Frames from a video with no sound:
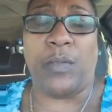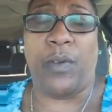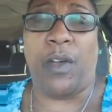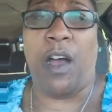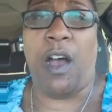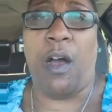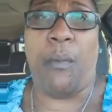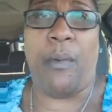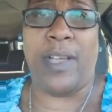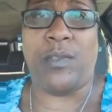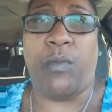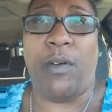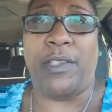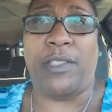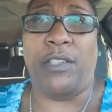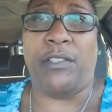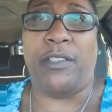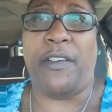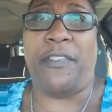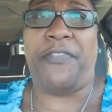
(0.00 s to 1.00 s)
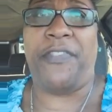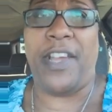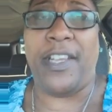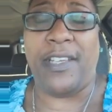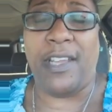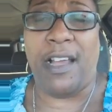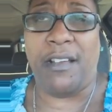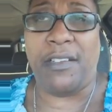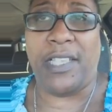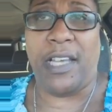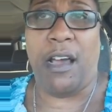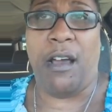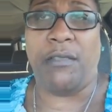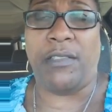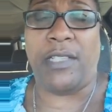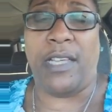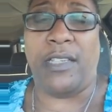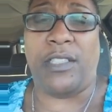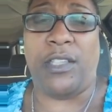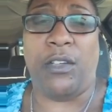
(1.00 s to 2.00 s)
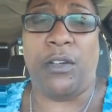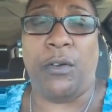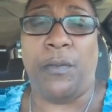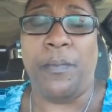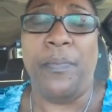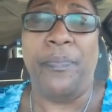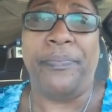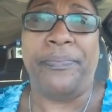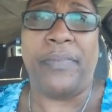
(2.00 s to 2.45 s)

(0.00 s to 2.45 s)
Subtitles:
we always want to defend ourselves and to,